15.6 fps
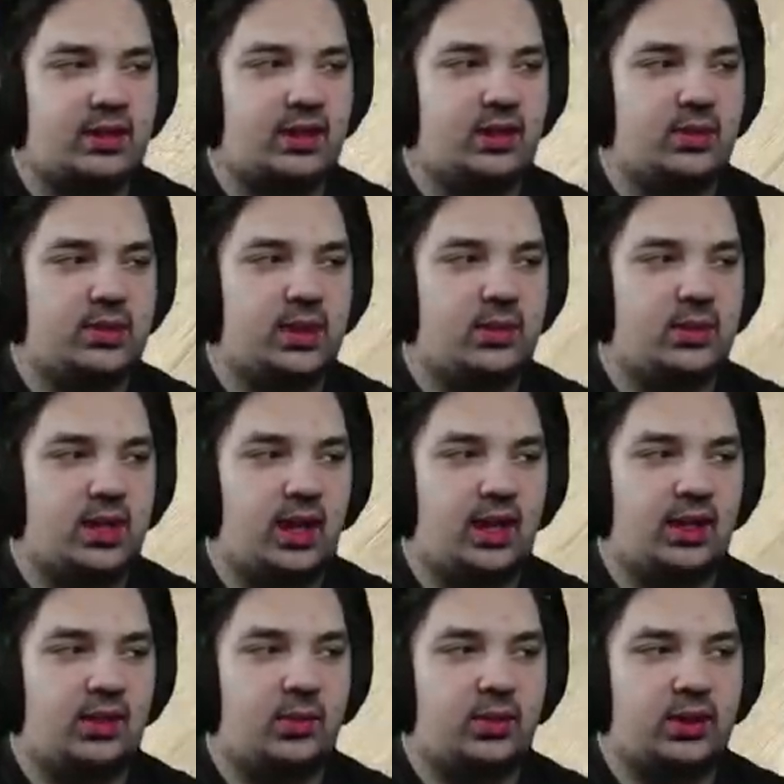and he was, he was
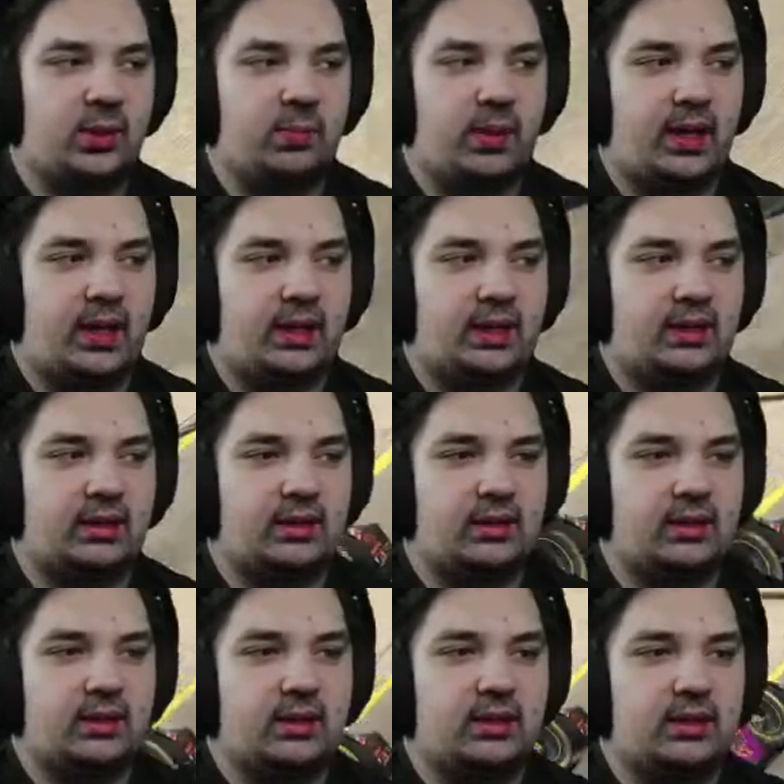hanging with the pack.
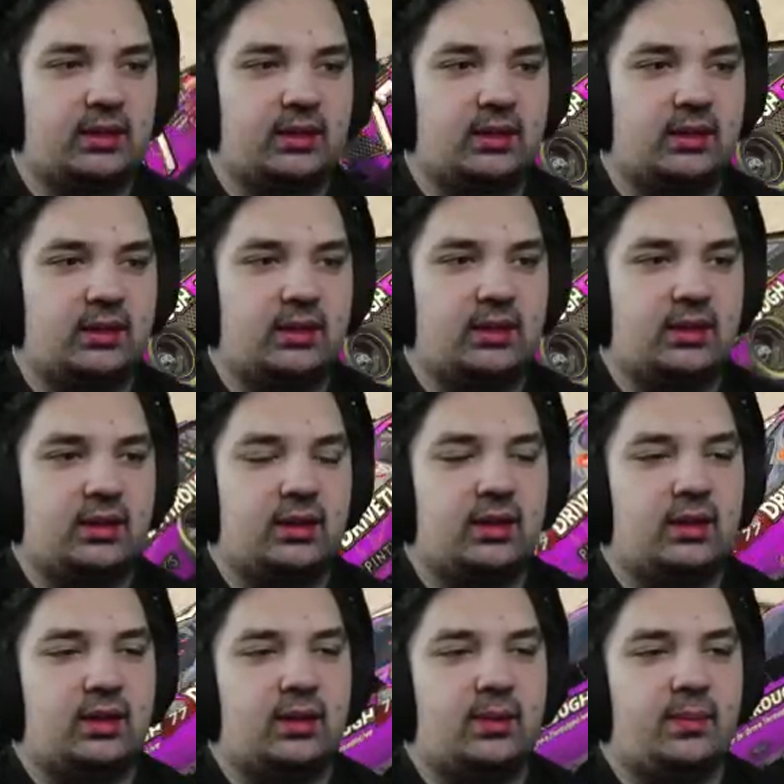
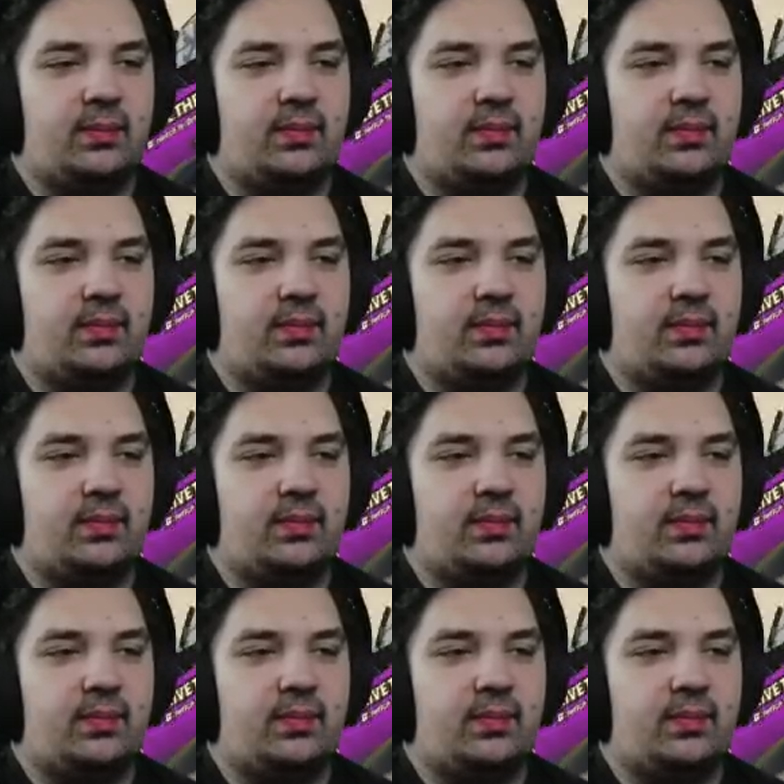Um,